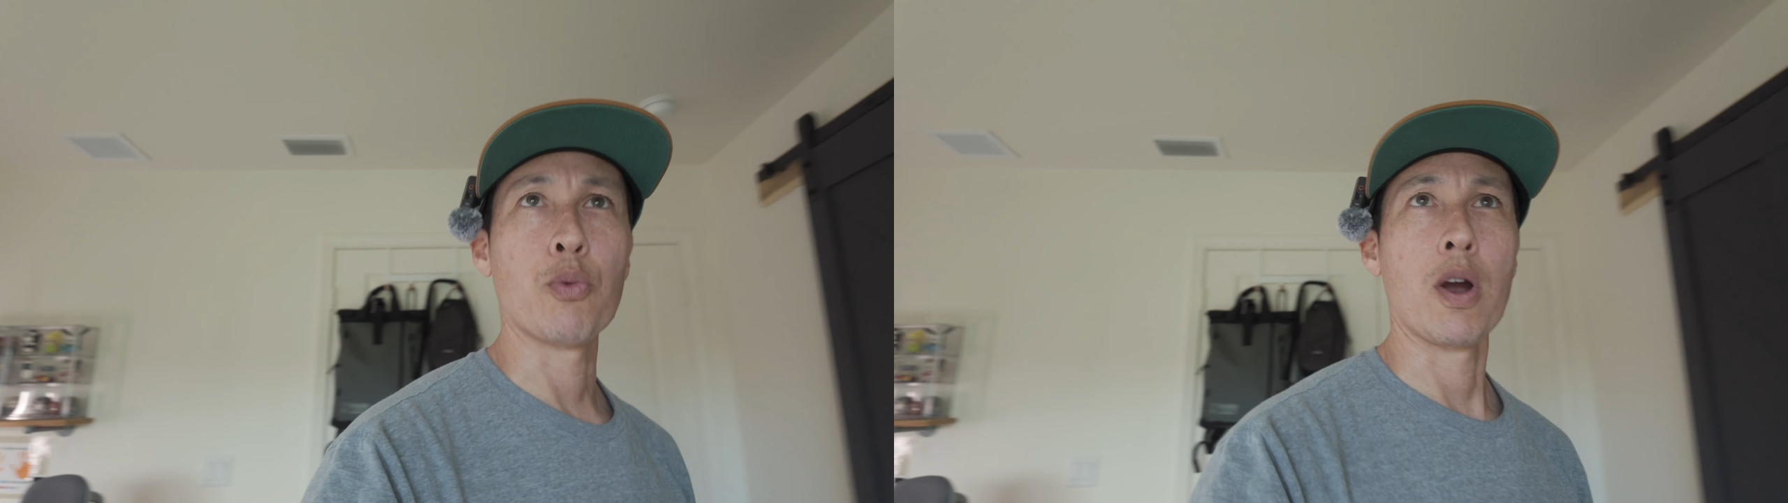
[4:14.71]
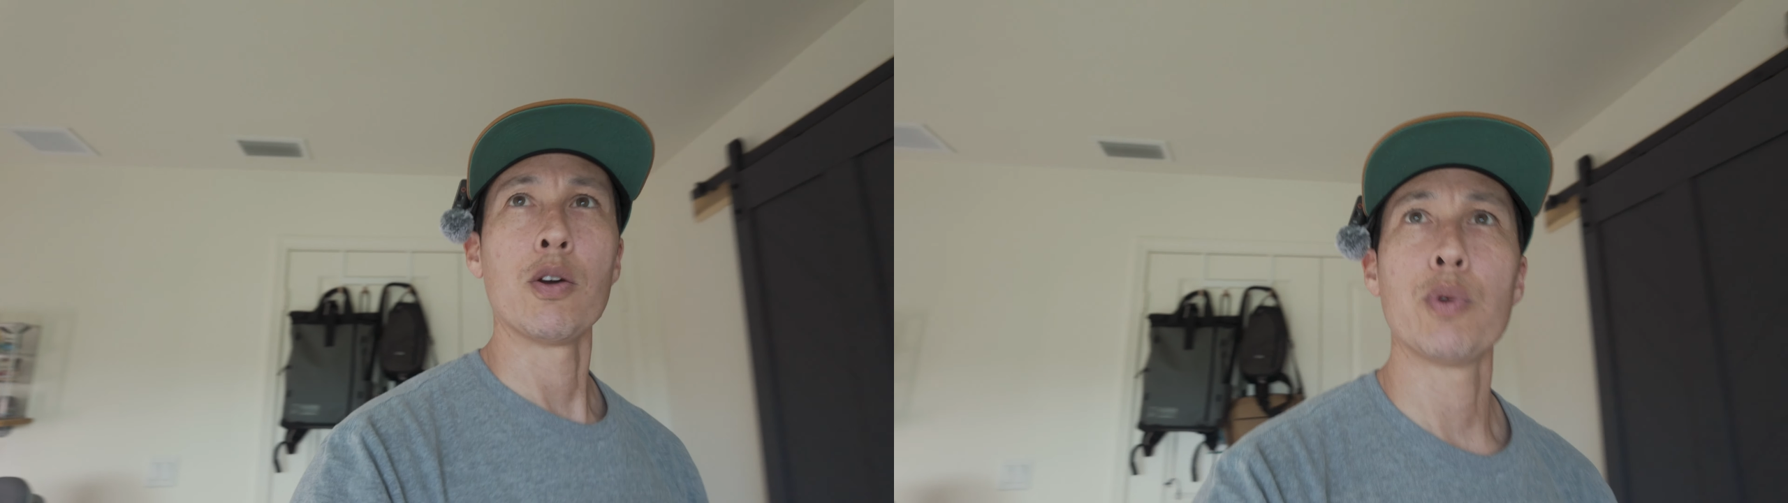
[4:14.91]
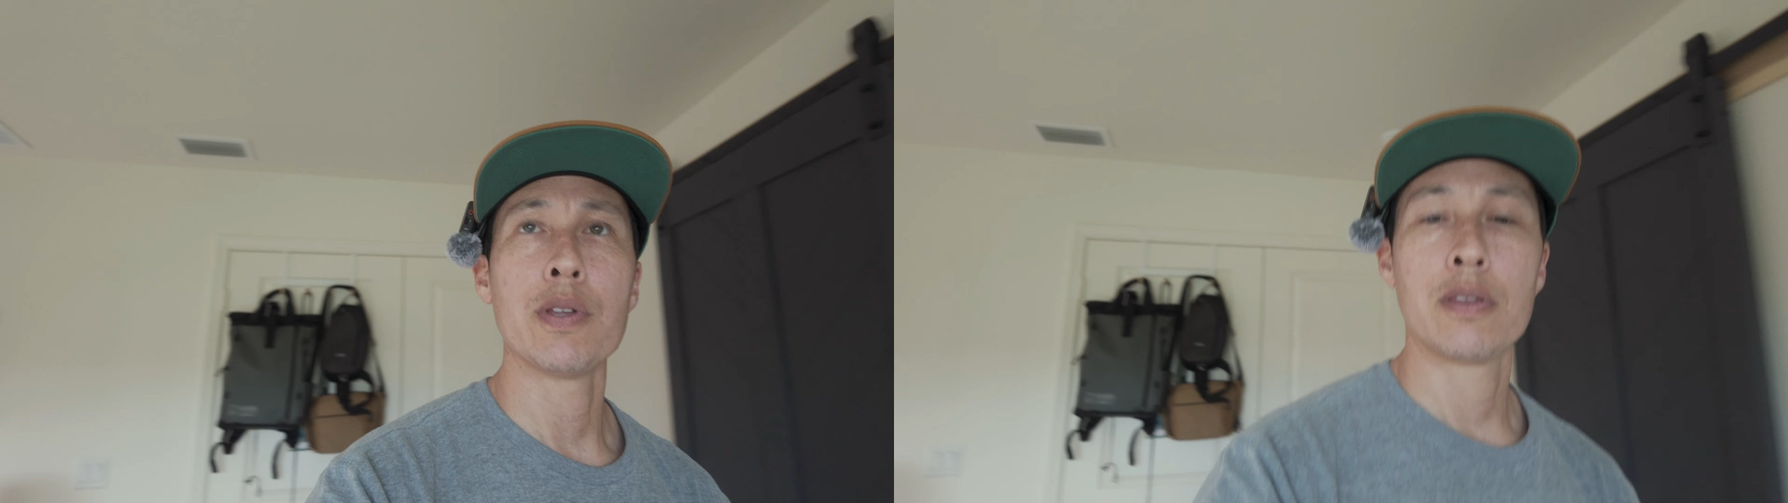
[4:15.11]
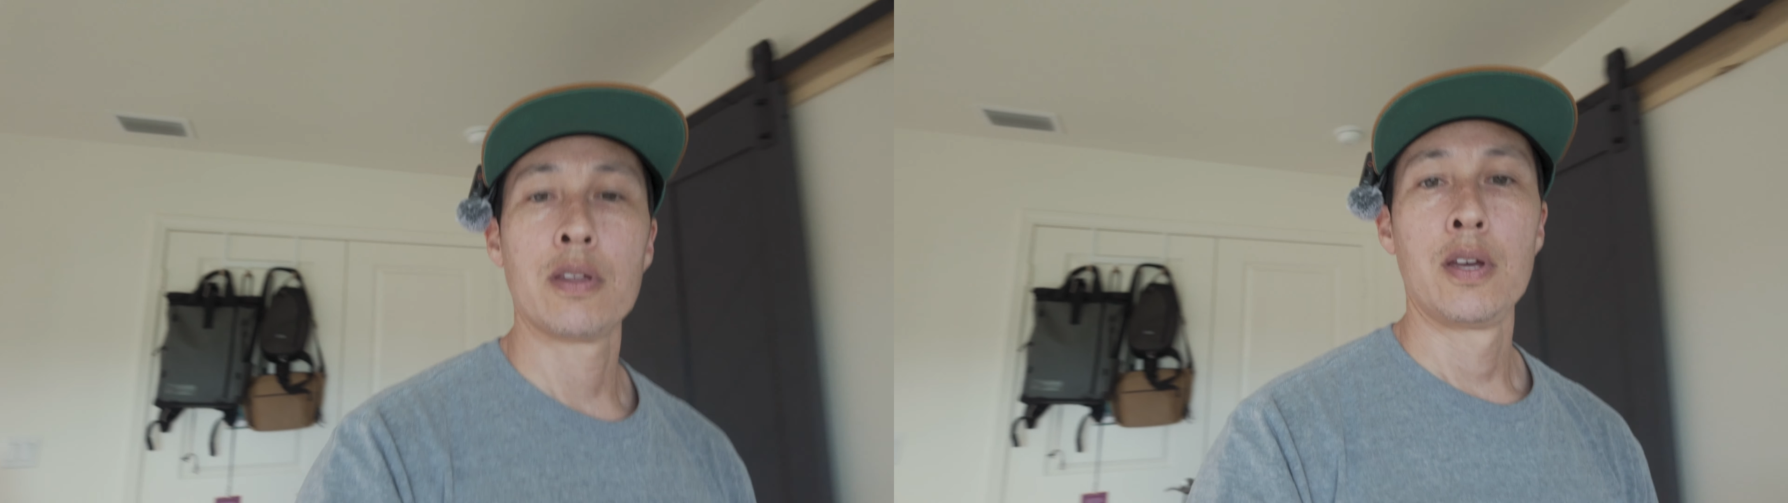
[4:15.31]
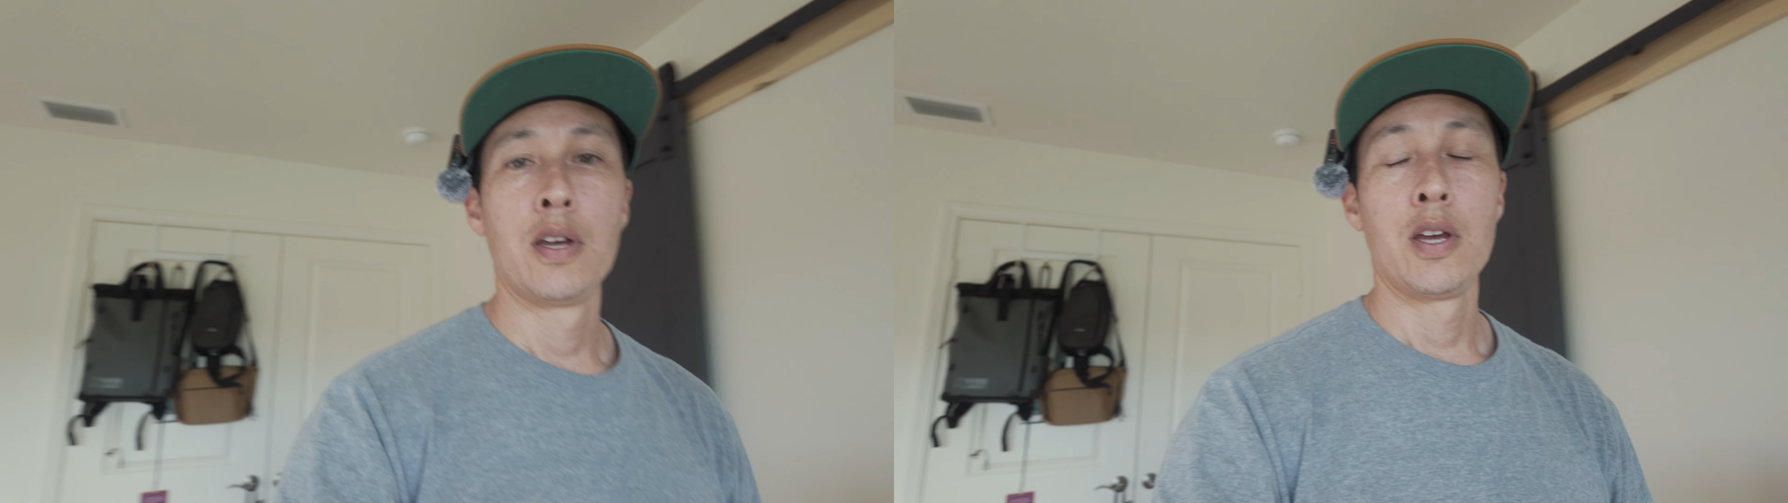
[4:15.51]
around with?
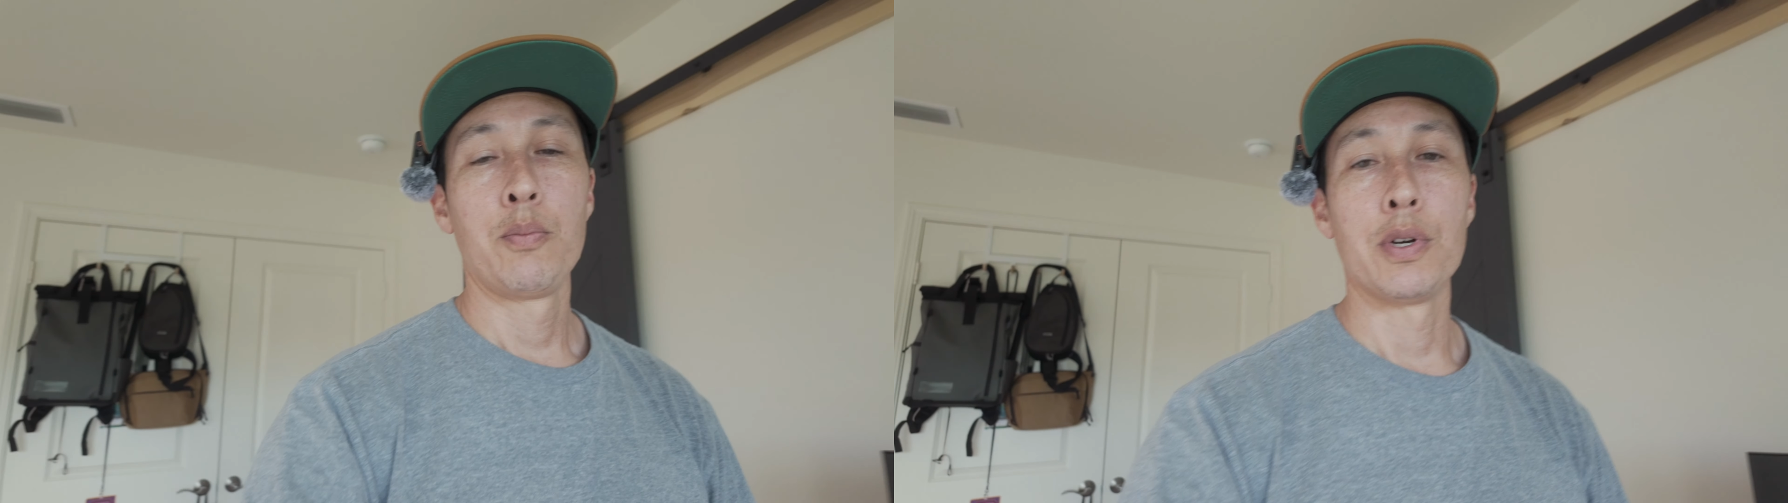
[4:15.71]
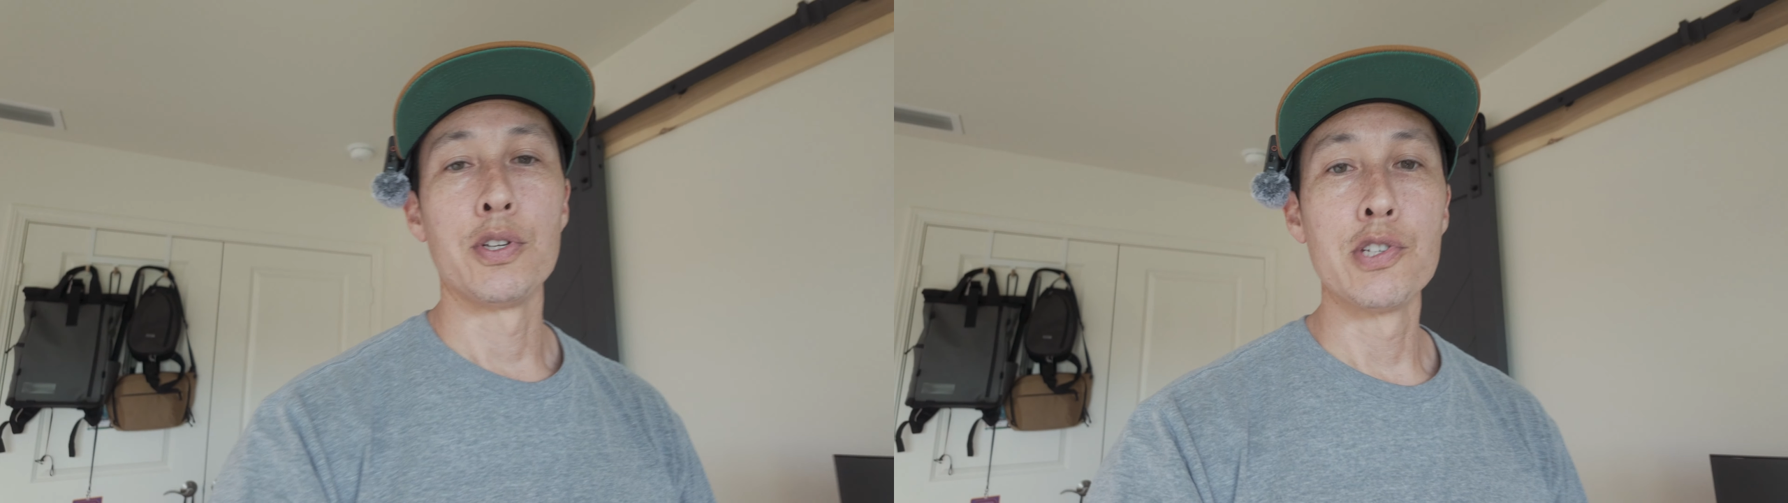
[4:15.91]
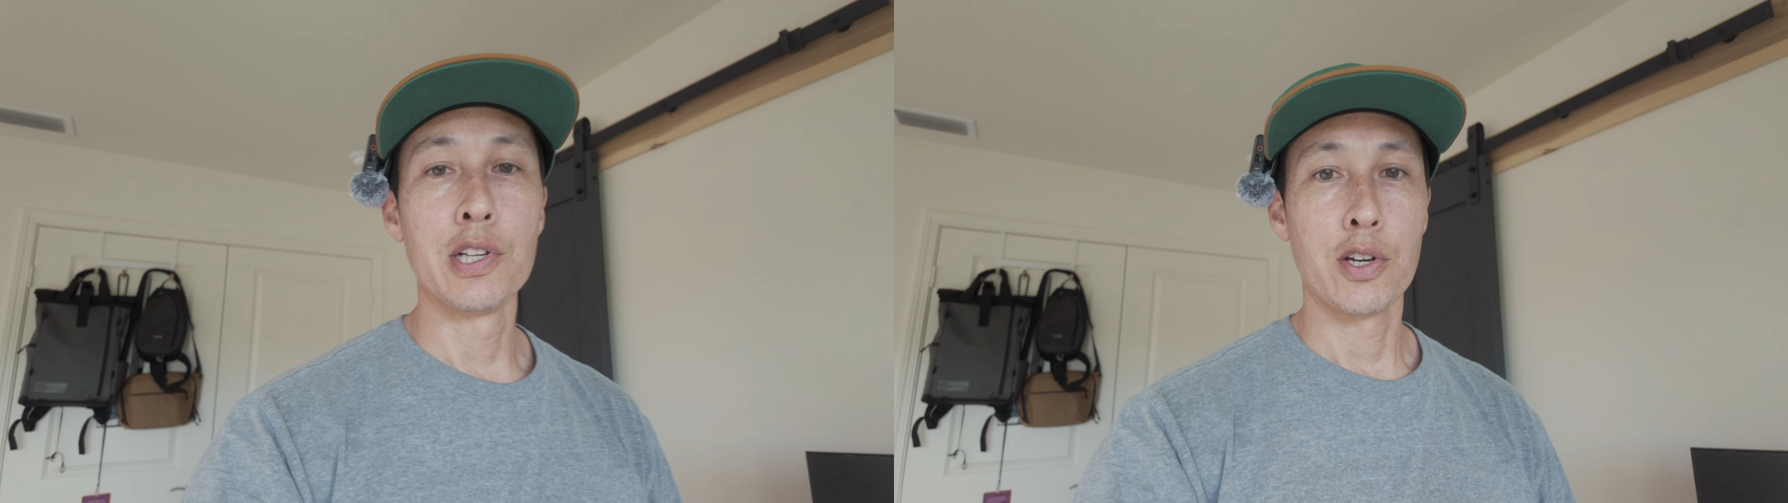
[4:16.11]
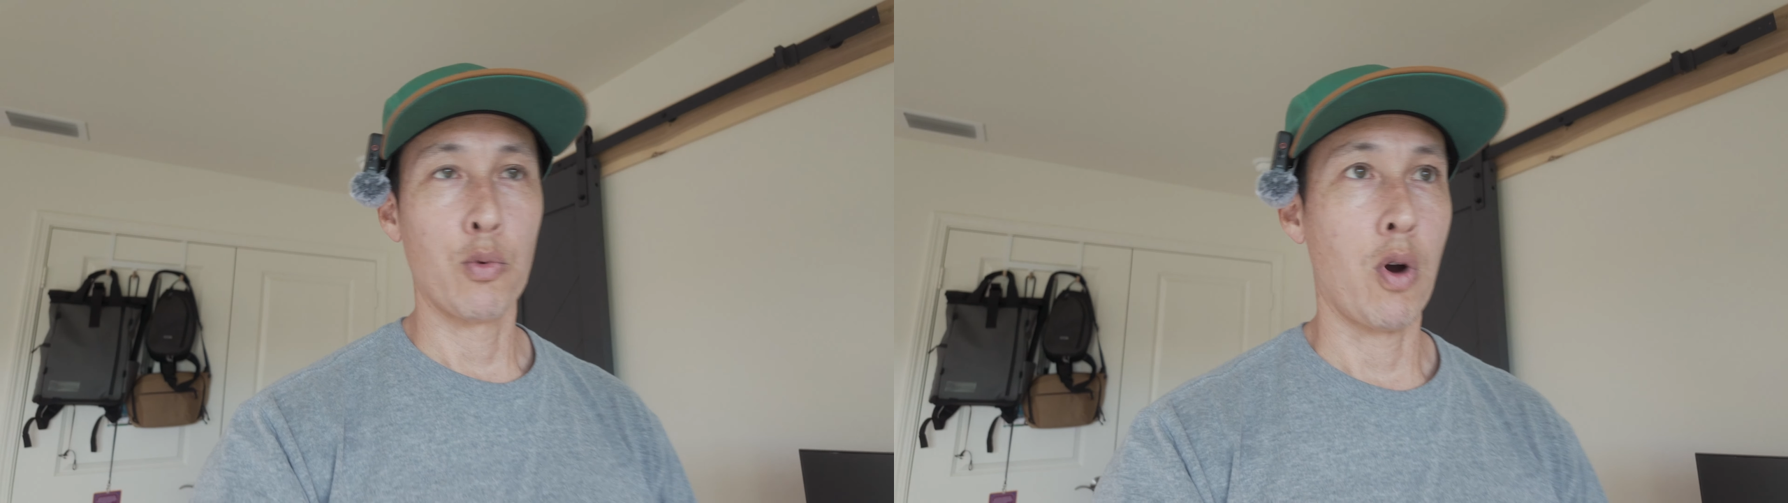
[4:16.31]
But usually you're